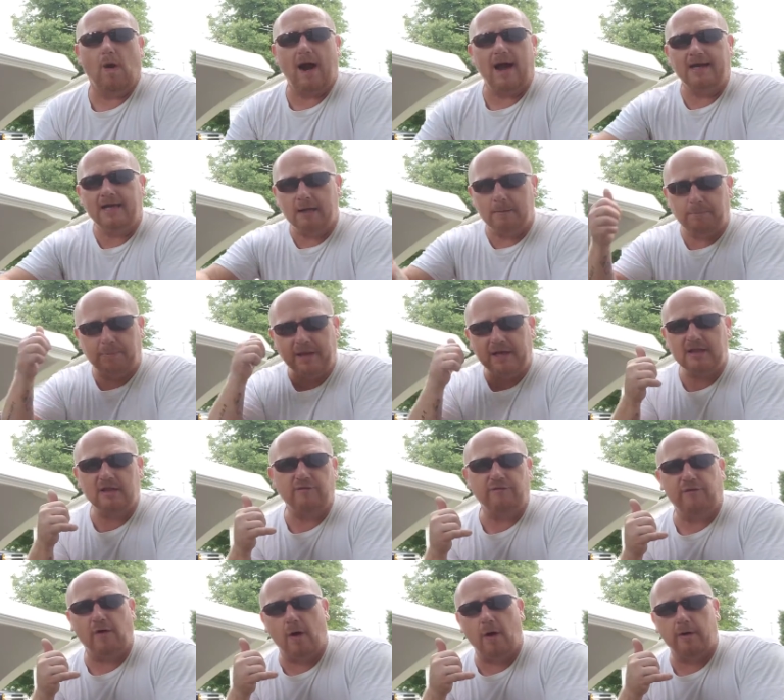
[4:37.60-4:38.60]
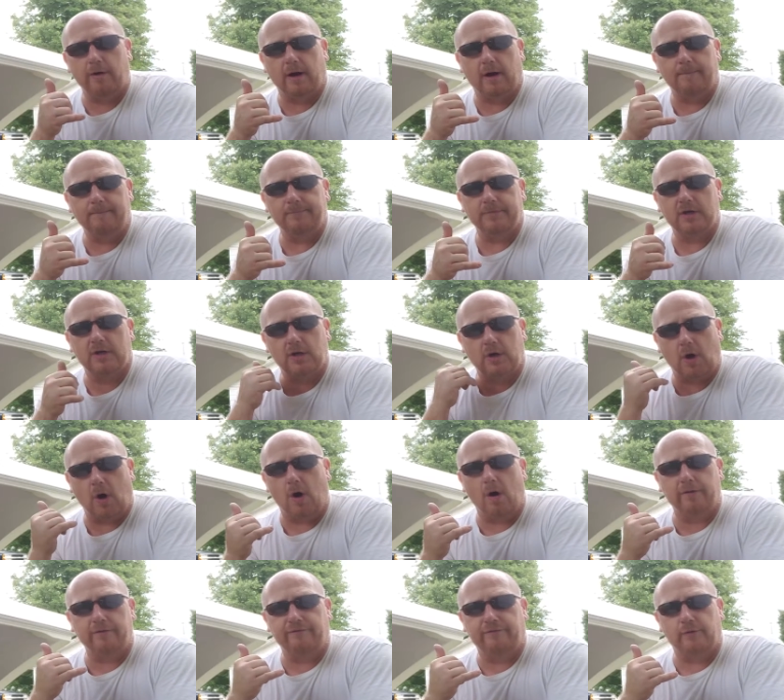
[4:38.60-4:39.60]
Well, I could pick the phone up,
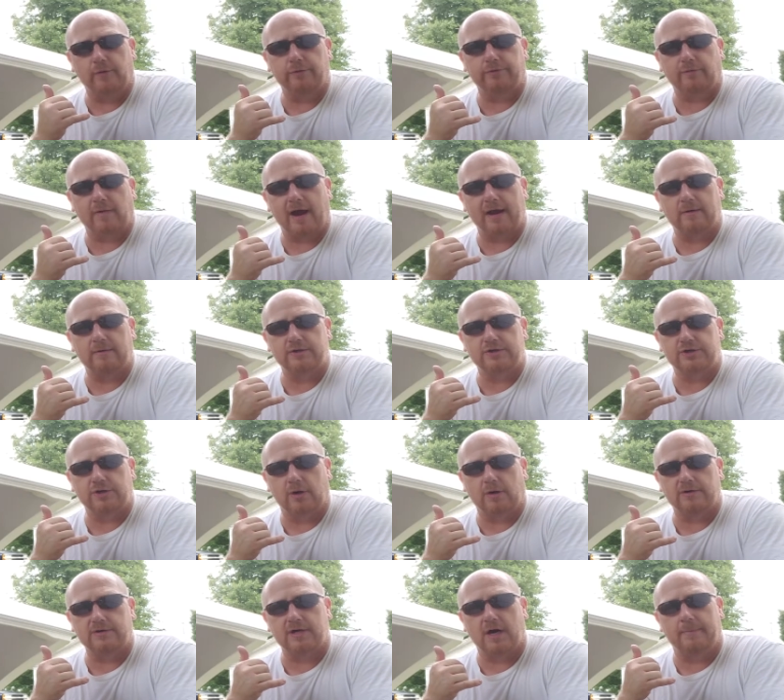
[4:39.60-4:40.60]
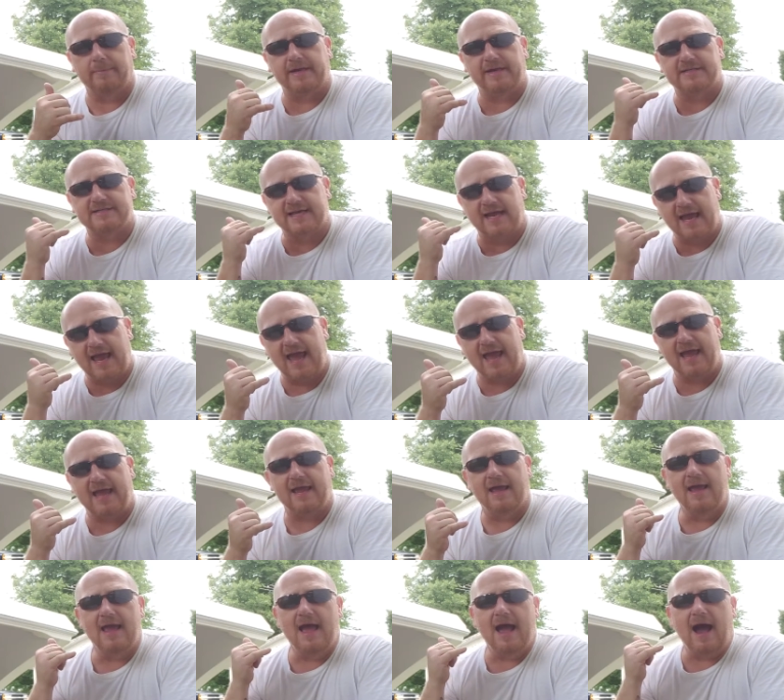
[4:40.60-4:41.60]
call the Full Throttle Insurance Company, and say, hey,
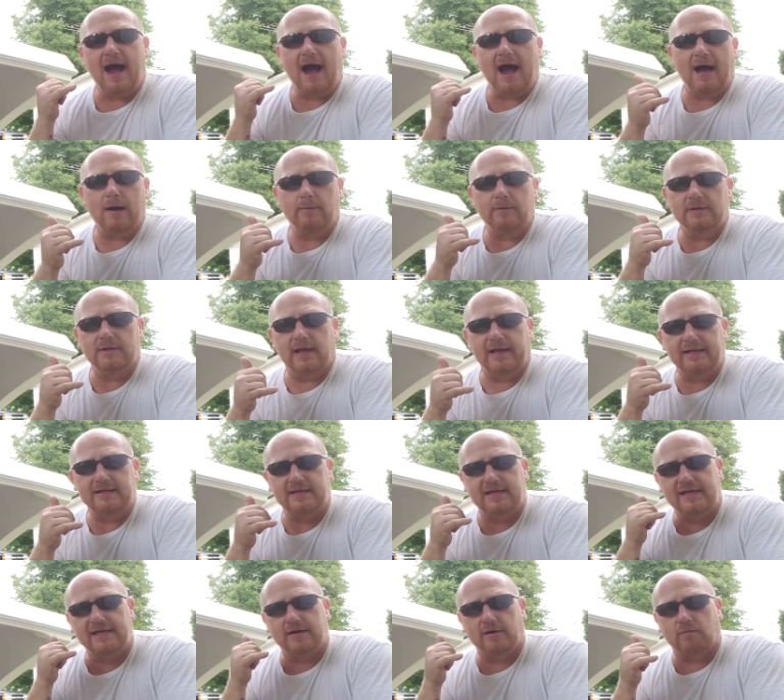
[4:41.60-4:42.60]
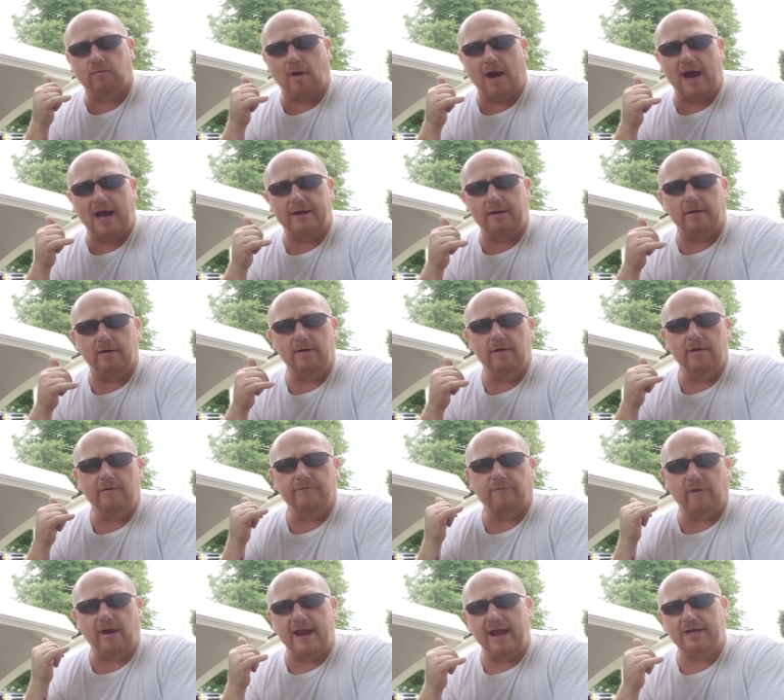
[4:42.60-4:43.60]
I would like to get a rider
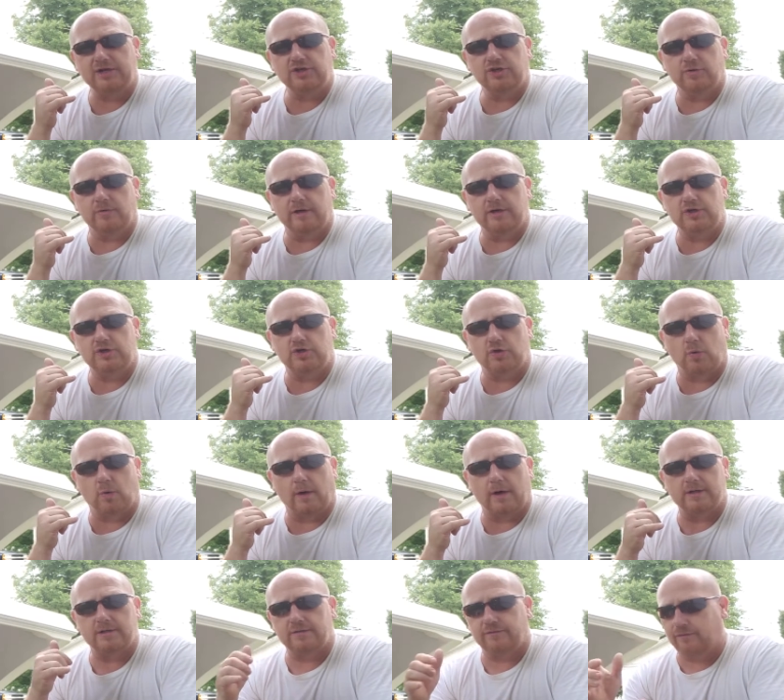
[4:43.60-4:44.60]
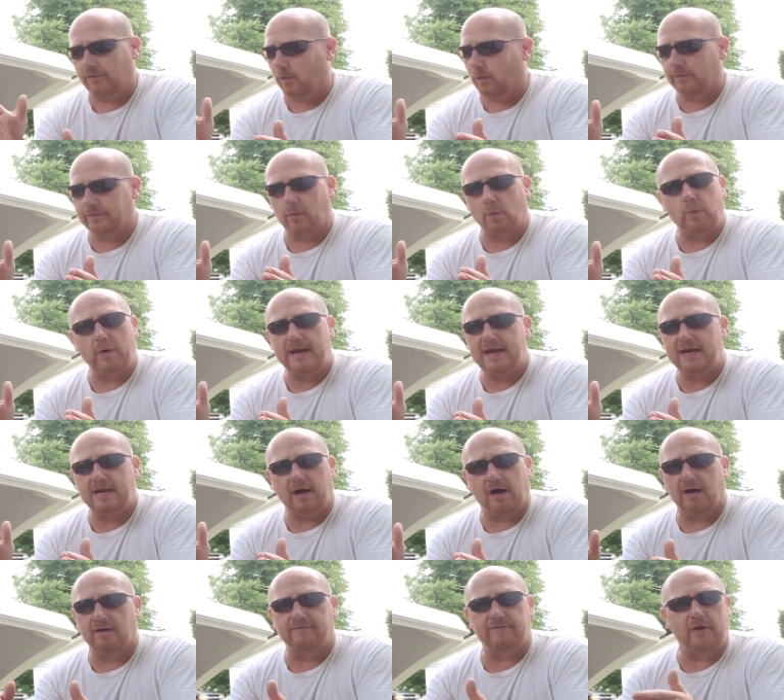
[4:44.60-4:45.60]
for extra insurance for the week
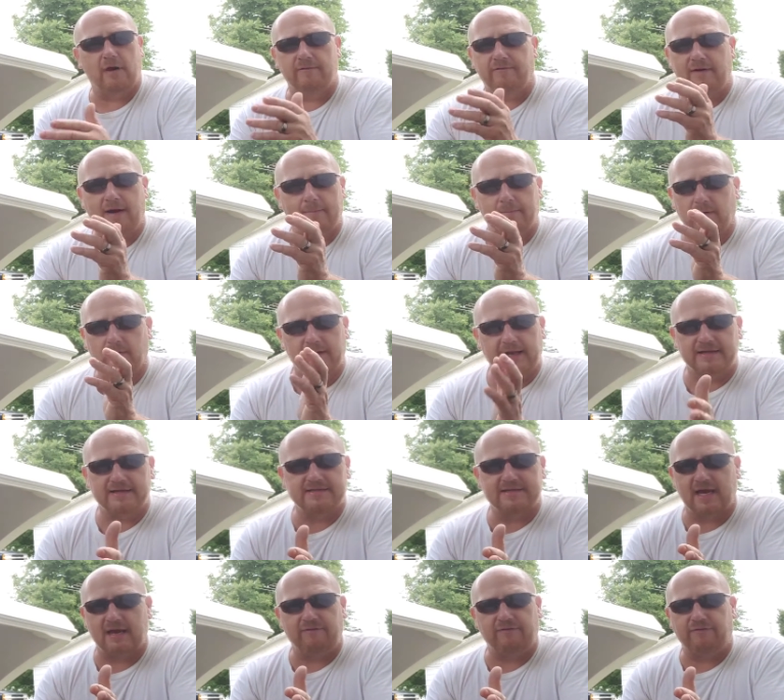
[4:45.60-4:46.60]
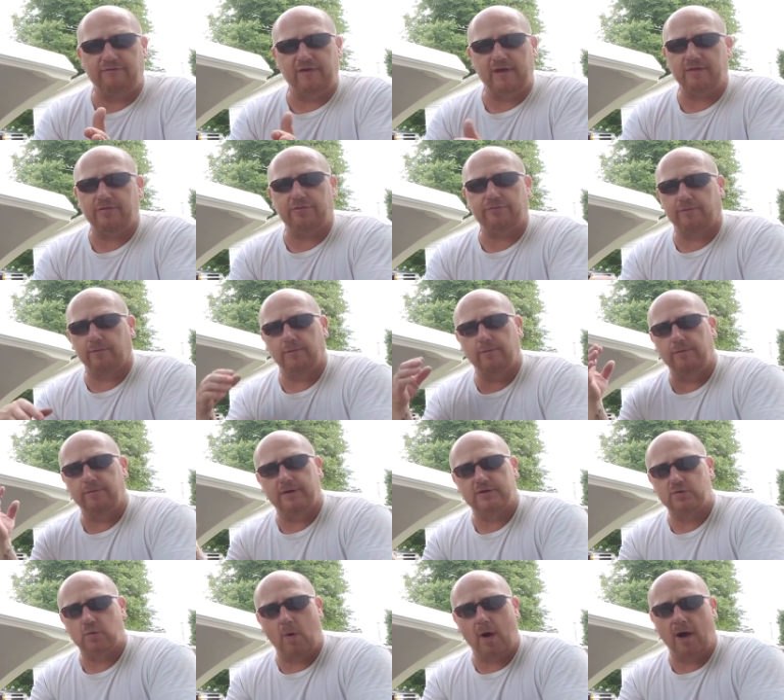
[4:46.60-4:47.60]
of November, let's say 5th through
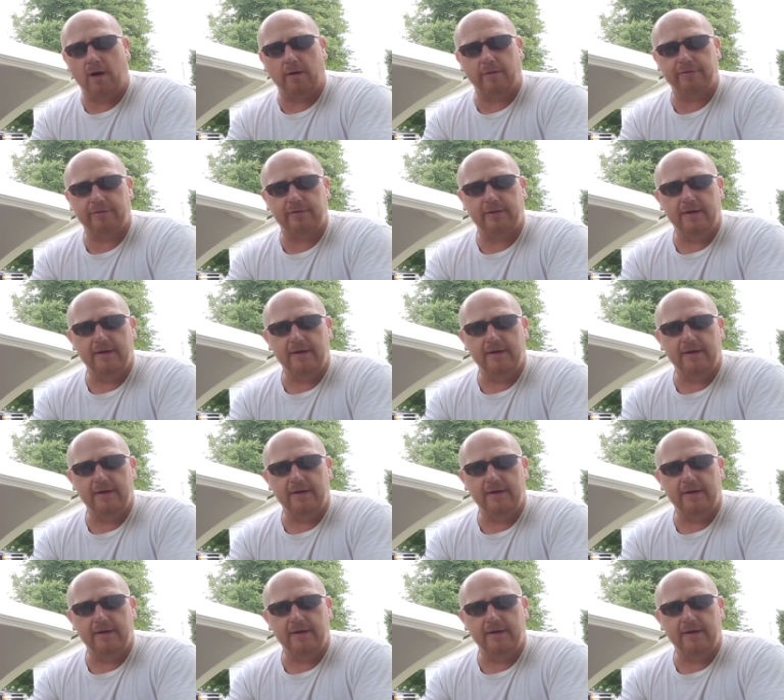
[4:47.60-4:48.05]
the 12th